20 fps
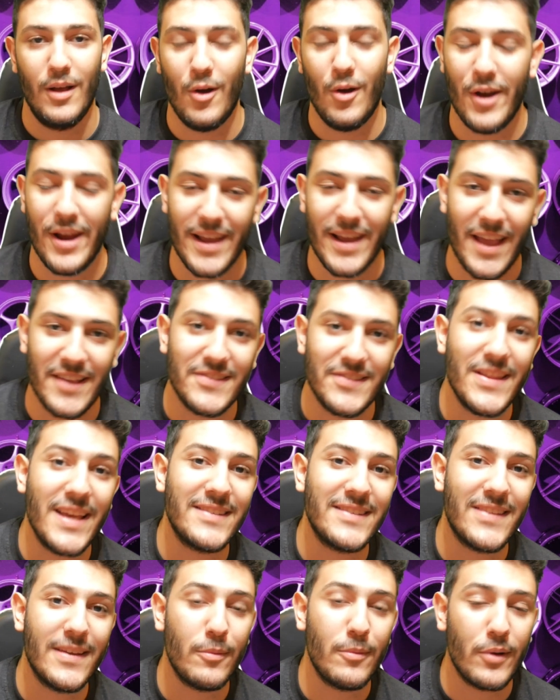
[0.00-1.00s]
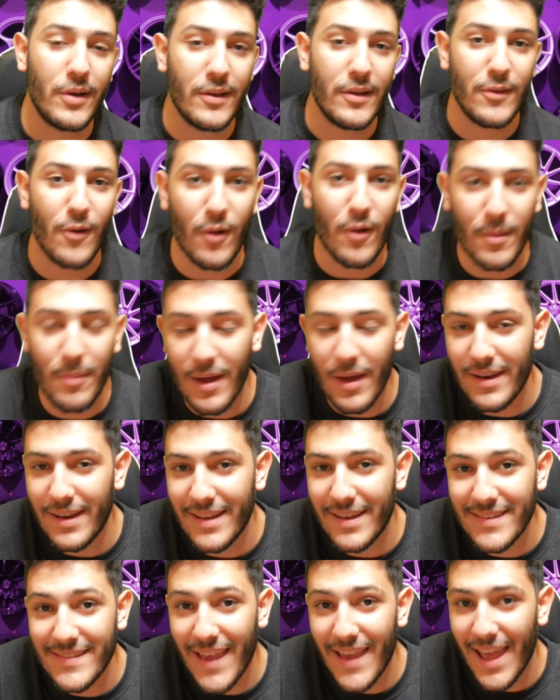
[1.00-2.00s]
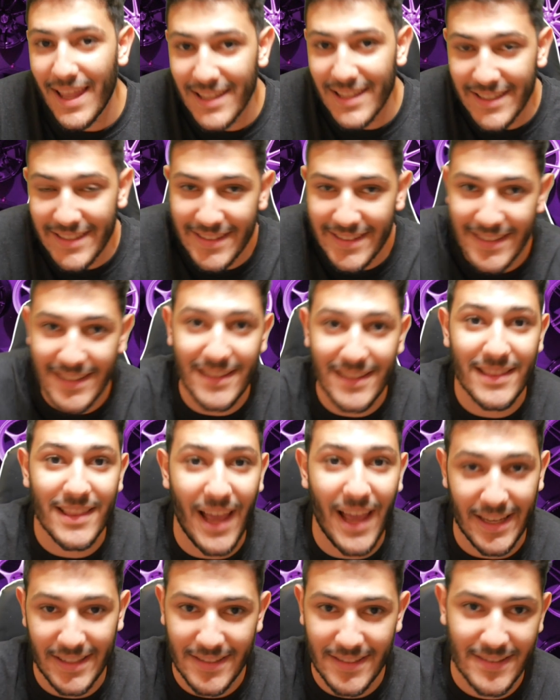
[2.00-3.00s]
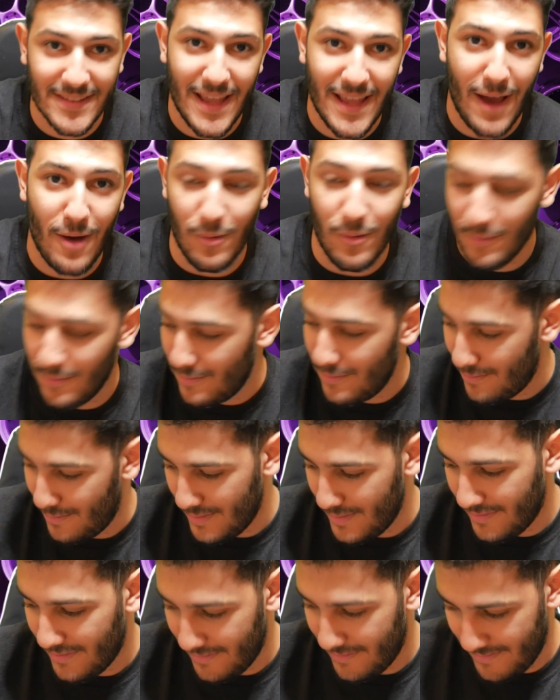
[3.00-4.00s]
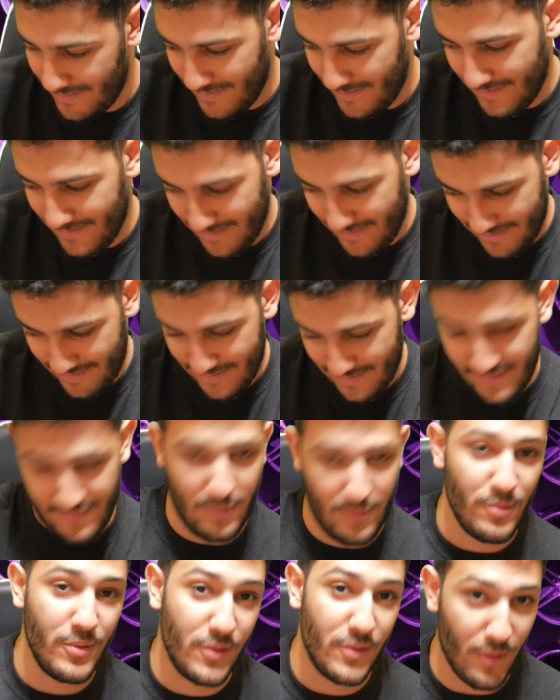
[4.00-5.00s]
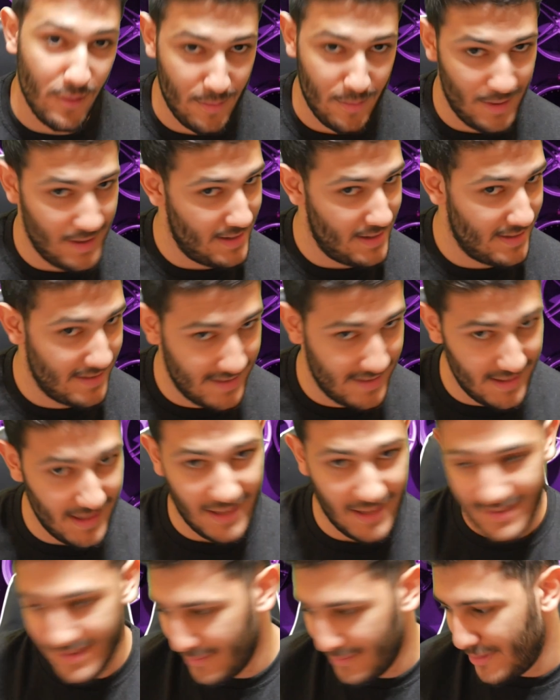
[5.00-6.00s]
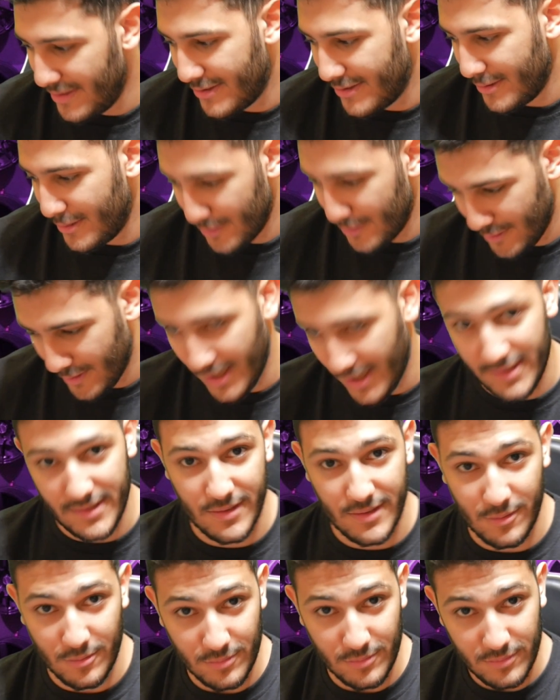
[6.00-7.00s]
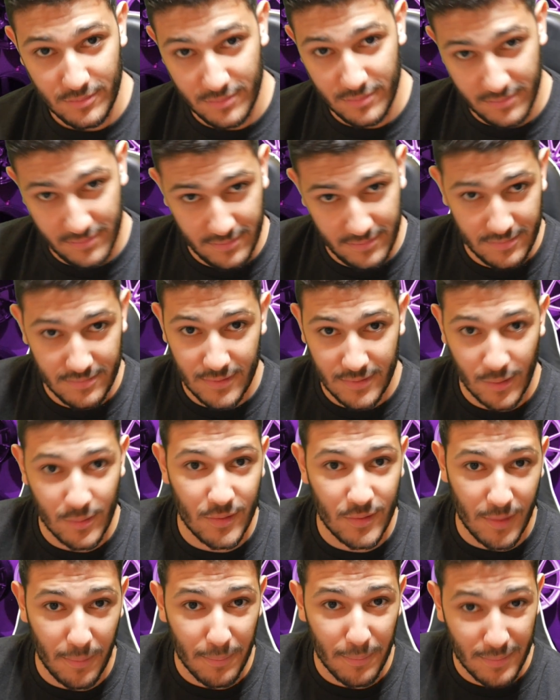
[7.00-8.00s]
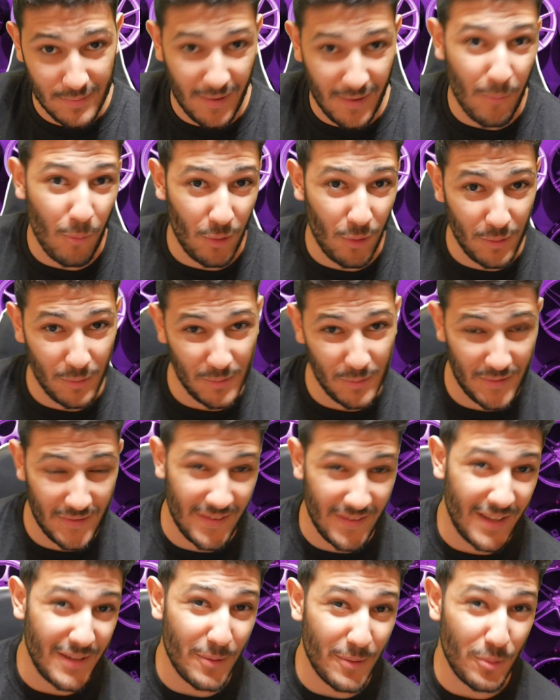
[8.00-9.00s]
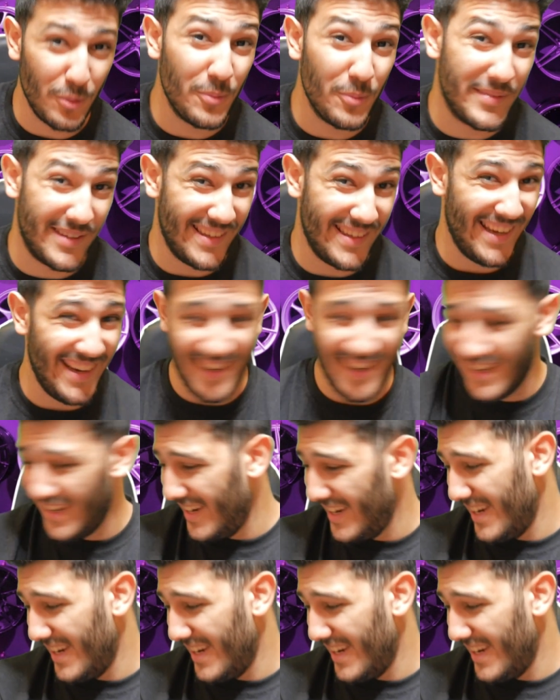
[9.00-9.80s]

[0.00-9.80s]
Alright guys, next thing we're gonna talk about is LED lights. Now, before we talk about LED lights, let me introduce you guys to someone who's in the room today.